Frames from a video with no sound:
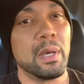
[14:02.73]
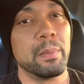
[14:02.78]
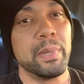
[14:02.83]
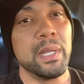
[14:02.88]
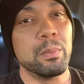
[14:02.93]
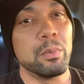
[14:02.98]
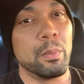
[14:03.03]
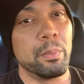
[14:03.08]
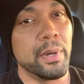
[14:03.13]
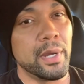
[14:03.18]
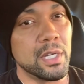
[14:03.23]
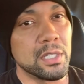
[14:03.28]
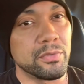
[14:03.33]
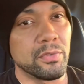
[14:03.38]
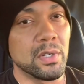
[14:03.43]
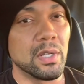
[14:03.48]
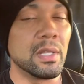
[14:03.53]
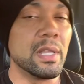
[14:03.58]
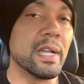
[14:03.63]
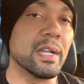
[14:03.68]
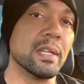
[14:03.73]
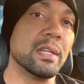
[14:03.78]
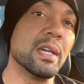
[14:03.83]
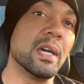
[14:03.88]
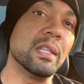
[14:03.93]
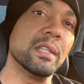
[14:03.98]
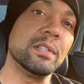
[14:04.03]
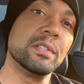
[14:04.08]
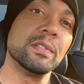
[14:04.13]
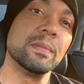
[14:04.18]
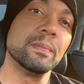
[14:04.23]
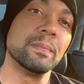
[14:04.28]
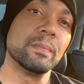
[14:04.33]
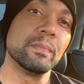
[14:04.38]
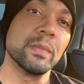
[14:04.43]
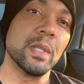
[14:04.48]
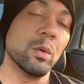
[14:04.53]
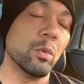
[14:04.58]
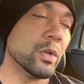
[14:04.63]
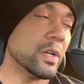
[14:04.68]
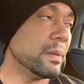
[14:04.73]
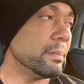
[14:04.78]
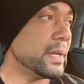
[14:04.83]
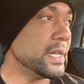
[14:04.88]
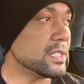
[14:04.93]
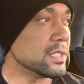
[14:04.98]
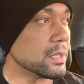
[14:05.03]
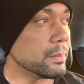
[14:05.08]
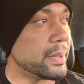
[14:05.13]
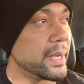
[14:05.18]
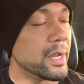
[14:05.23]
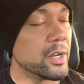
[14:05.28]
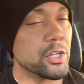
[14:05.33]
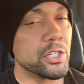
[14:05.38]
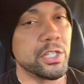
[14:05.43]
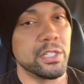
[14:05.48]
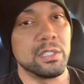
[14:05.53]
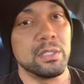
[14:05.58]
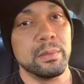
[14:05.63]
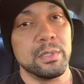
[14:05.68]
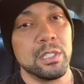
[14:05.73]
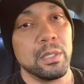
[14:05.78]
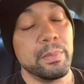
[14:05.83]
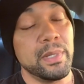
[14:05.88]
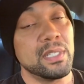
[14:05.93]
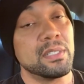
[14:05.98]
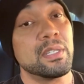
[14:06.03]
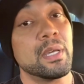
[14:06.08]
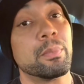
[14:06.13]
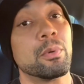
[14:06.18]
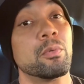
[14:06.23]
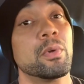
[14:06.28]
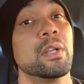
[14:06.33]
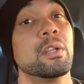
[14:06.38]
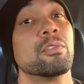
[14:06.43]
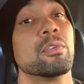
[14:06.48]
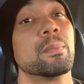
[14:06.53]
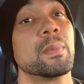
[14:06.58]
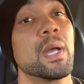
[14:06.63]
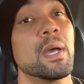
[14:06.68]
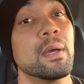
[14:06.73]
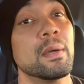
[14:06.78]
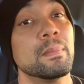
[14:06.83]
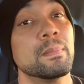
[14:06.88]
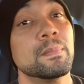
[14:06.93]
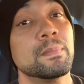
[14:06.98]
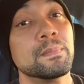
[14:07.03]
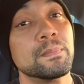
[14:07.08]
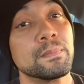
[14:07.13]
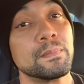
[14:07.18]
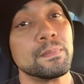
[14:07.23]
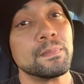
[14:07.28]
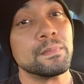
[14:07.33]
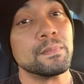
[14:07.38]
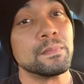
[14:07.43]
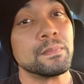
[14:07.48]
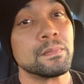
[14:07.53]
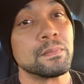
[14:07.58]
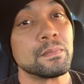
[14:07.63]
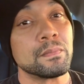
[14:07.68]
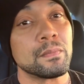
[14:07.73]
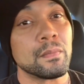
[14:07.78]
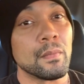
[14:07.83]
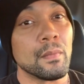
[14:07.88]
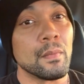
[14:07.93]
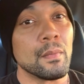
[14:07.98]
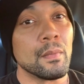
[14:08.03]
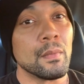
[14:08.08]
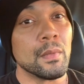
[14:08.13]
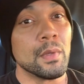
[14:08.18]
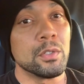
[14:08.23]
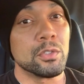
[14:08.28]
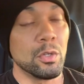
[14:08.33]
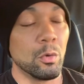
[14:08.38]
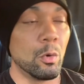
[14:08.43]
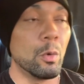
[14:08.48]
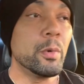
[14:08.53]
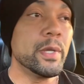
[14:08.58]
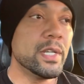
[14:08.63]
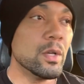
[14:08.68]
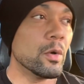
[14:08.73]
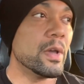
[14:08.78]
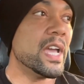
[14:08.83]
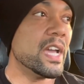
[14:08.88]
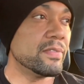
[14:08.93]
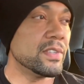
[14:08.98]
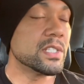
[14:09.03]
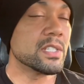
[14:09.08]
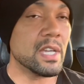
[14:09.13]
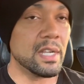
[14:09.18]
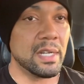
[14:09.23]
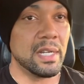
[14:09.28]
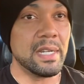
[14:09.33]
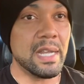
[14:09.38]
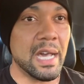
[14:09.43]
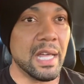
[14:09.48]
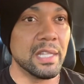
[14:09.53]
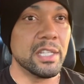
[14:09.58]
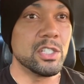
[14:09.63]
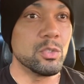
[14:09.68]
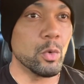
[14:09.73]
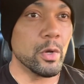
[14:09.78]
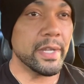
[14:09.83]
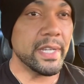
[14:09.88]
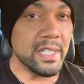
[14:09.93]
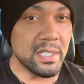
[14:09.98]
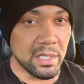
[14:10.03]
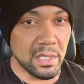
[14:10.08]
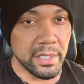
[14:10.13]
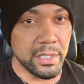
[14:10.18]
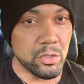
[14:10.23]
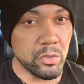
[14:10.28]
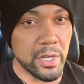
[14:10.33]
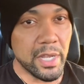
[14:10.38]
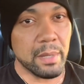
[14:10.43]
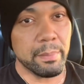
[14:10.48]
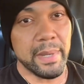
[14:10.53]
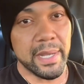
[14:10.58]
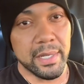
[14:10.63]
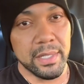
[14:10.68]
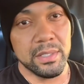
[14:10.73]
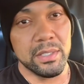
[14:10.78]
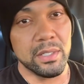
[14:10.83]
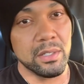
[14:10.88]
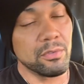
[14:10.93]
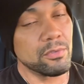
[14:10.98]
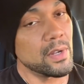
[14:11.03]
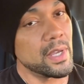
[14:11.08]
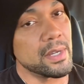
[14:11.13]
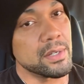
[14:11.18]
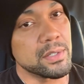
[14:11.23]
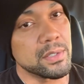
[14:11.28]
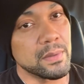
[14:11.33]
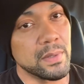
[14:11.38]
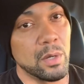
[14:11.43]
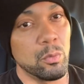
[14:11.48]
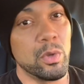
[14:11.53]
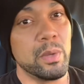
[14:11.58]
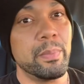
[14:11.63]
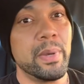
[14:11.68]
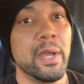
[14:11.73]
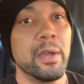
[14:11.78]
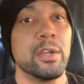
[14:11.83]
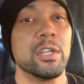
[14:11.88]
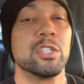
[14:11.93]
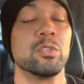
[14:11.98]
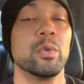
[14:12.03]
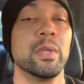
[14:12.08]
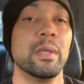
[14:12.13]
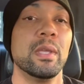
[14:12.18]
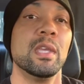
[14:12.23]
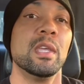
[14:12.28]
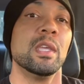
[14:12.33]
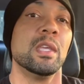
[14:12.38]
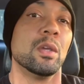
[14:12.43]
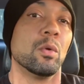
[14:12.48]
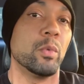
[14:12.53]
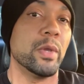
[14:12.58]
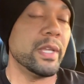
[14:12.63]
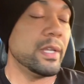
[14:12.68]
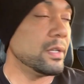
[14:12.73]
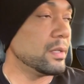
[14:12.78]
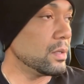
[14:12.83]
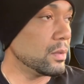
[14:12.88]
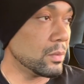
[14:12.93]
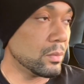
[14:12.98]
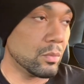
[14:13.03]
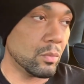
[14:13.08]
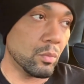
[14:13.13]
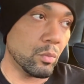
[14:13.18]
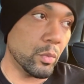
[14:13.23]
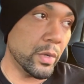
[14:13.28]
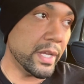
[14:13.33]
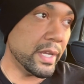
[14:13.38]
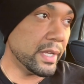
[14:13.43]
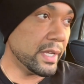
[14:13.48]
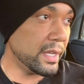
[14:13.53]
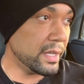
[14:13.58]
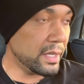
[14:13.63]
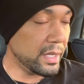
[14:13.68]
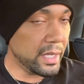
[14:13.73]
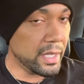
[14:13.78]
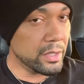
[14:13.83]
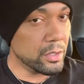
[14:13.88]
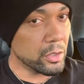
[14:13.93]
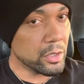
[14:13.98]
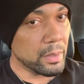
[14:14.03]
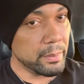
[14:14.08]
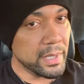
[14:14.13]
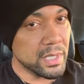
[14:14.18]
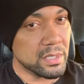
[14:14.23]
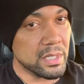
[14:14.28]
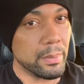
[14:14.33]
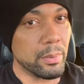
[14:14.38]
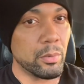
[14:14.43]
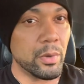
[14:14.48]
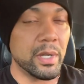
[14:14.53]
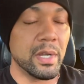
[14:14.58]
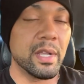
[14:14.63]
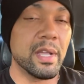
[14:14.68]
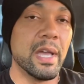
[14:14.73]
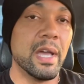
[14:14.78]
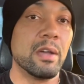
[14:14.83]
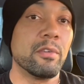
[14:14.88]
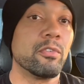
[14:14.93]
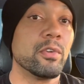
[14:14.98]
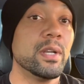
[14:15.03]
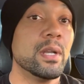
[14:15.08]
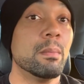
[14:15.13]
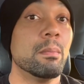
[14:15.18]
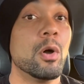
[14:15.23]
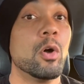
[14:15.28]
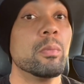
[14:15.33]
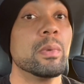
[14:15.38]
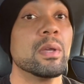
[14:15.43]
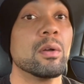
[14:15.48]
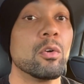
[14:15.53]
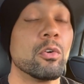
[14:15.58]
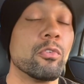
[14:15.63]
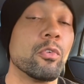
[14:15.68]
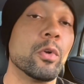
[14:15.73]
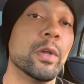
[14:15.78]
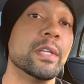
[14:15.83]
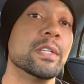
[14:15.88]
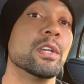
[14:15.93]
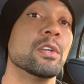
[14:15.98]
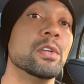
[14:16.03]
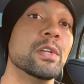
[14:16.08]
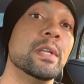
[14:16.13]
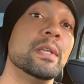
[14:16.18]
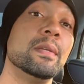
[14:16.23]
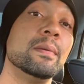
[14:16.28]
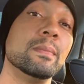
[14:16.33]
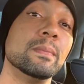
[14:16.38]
people perish for the lack of knowledge. And what it means to perish is to be separated from God. So when we don't have this kind of knowledge, we're easily dragged back into the flesh and we perish. We we we either can be separated God in a moment or for eternity.